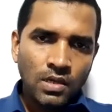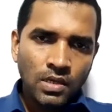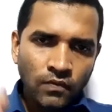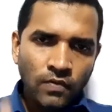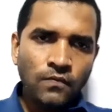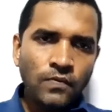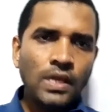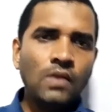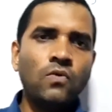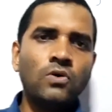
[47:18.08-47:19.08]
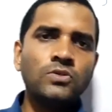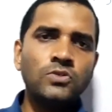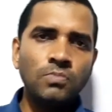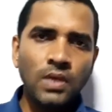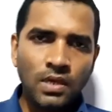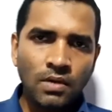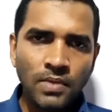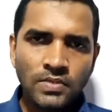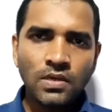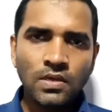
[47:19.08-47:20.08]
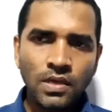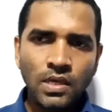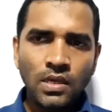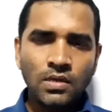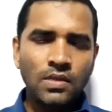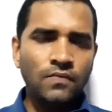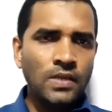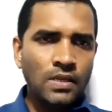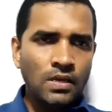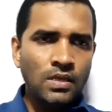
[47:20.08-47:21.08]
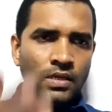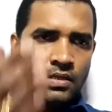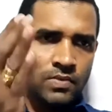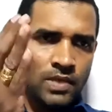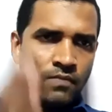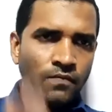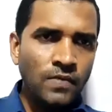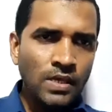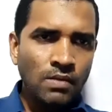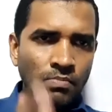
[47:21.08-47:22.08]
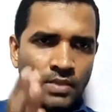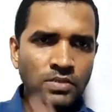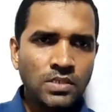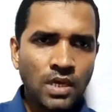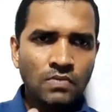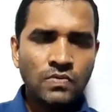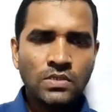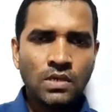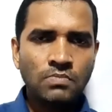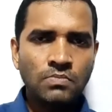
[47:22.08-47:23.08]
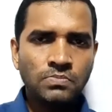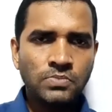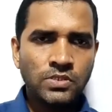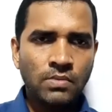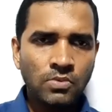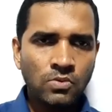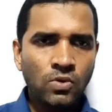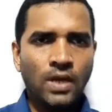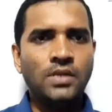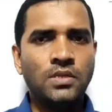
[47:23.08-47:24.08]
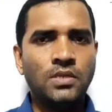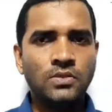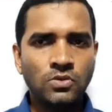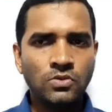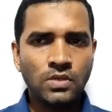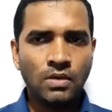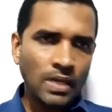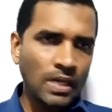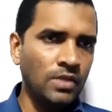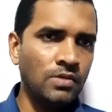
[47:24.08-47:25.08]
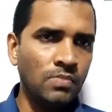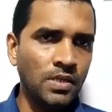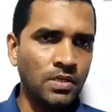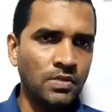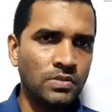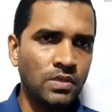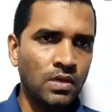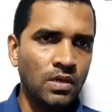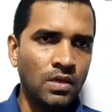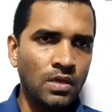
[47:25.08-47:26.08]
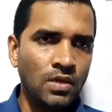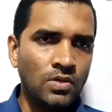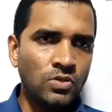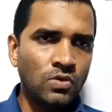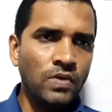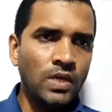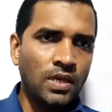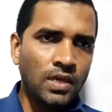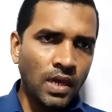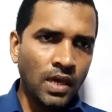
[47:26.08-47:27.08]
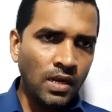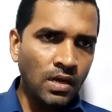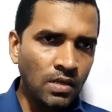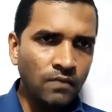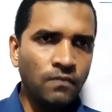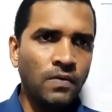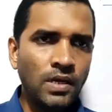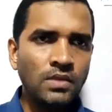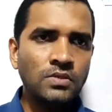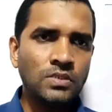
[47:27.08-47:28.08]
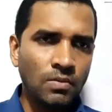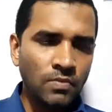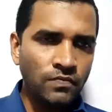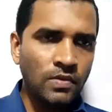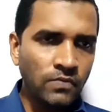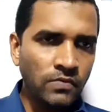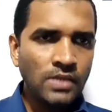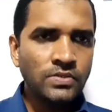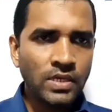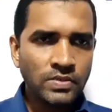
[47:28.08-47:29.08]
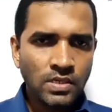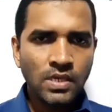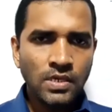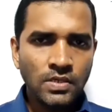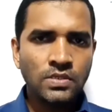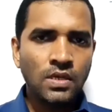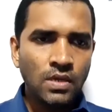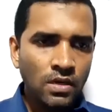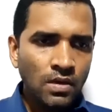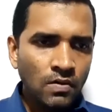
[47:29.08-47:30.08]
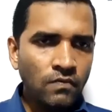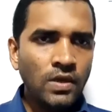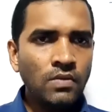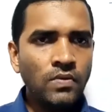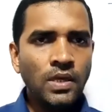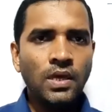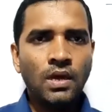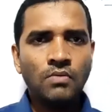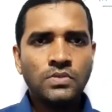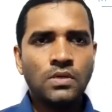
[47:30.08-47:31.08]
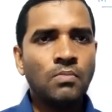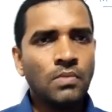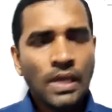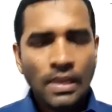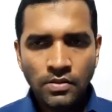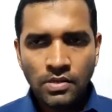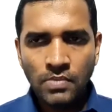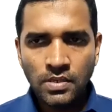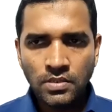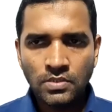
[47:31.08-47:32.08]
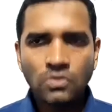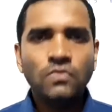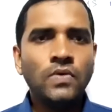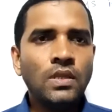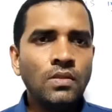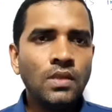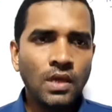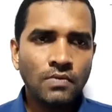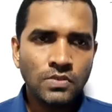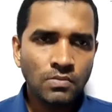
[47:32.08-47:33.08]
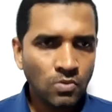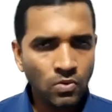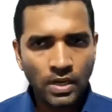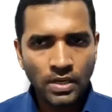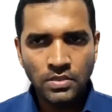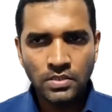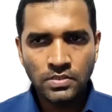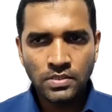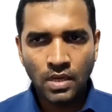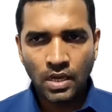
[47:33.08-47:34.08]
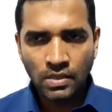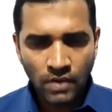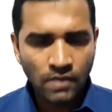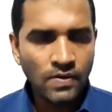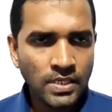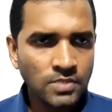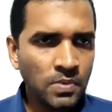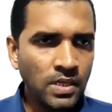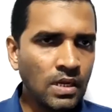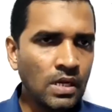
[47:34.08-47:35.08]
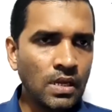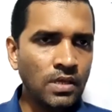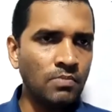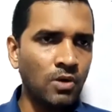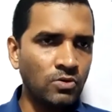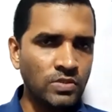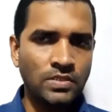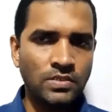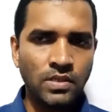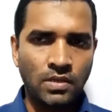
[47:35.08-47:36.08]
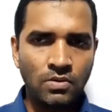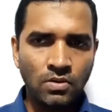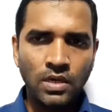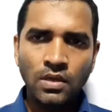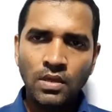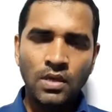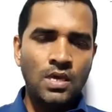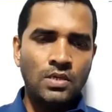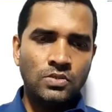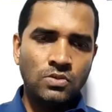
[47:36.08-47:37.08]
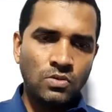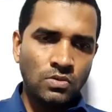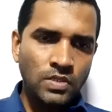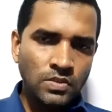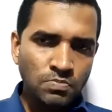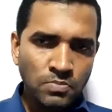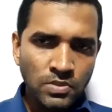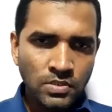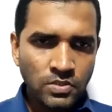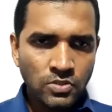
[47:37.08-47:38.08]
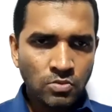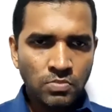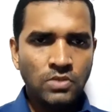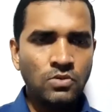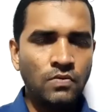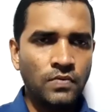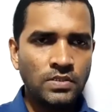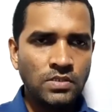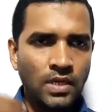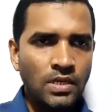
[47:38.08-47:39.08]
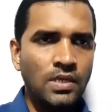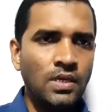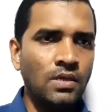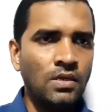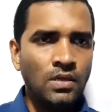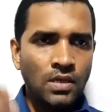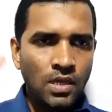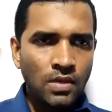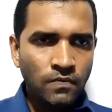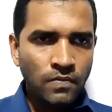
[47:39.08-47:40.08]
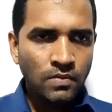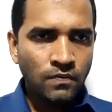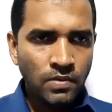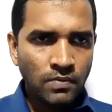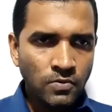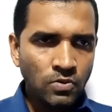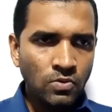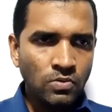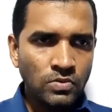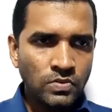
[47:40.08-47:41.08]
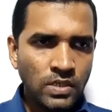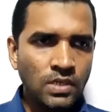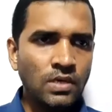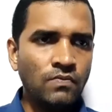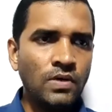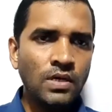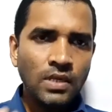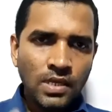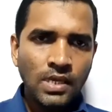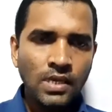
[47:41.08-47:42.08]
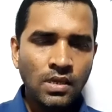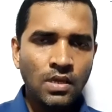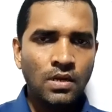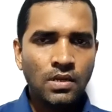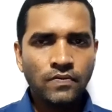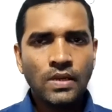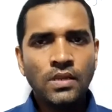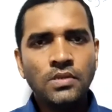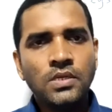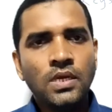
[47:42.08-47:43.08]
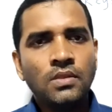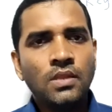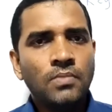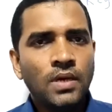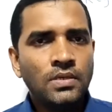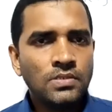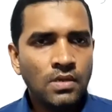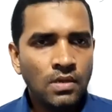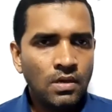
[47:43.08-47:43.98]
if a field wants to become as a key, definitely that field must have some qualities or some eligibilities. So we can define some of the fields as keys when they have some eligibility. So when they have some qualities, I will explain clearly about such thing. Okay. So this should be your first idea. If you see a word key, definitely take them as